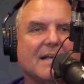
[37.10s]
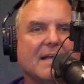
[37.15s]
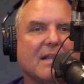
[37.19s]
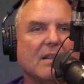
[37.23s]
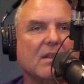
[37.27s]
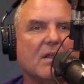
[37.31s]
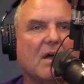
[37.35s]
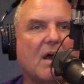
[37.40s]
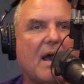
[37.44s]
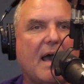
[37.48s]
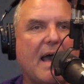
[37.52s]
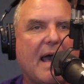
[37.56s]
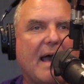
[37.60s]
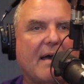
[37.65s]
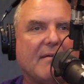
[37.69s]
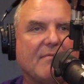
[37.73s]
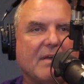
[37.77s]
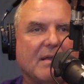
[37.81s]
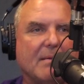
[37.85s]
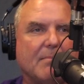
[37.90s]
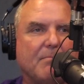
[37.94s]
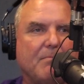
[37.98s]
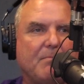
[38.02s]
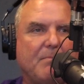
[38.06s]
that have
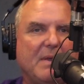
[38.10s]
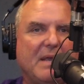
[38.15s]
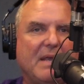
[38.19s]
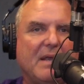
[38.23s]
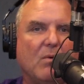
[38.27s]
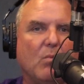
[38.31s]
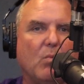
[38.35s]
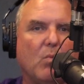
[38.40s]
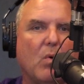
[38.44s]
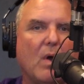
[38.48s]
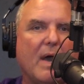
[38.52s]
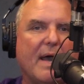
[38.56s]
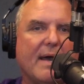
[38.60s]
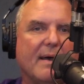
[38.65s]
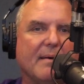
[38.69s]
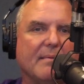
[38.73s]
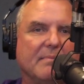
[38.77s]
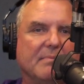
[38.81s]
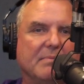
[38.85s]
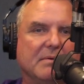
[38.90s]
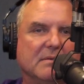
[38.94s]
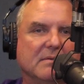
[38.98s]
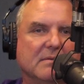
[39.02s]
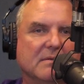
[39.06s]
a big
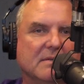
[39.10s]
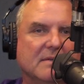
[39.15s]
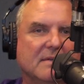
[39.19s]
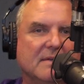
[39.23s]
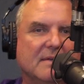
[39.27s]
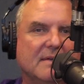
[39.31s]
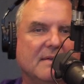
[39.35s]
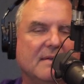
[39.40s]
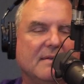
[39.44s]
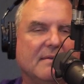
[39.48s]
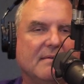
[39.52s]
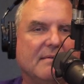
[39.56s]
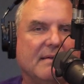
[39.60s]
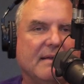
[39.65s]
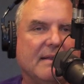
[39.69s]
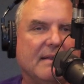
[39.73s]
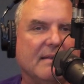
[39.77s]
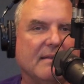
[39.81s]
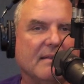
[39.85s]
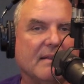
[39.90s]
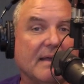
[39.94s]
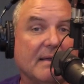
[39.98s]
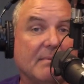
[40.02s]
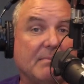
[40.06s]
web.
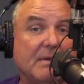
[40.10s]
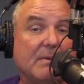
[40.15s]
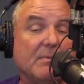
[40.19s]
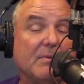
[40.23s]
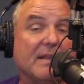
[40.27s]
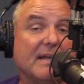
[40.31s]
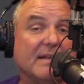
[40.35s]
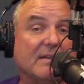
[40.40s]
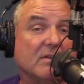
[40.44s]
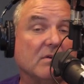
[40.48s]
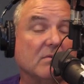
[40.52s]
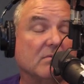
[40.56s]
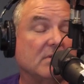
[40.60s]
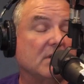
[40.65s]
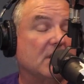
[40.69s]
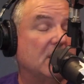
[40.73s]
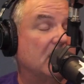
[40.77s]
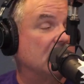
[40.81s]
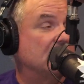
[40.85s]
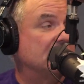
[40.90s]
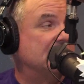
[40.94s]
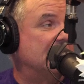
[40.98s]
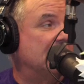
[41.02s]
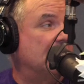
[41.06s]
And like people that don't
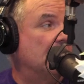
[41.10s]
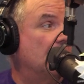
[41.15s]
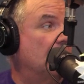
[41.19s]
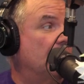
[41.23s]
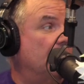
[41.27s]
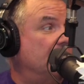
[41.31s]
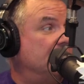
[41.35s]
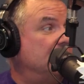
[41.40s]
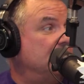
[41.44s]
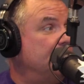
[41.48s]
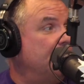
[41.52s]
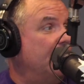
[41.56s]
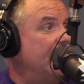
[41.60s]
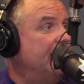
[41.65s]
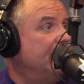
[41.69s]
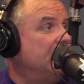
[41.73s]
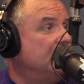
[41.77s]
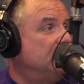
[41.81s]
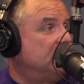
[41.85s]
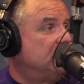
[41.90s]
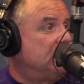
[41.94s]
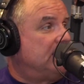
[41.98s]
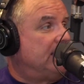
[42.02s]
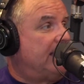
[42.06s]
know, it's like, oh, there's
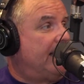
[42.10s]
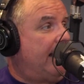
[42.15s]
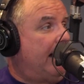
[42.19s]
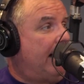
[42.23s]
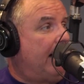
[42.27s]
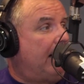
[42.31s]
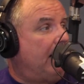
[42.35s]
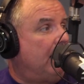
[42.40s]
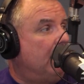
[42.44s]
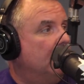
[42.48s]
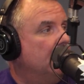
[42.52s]
spiders in there.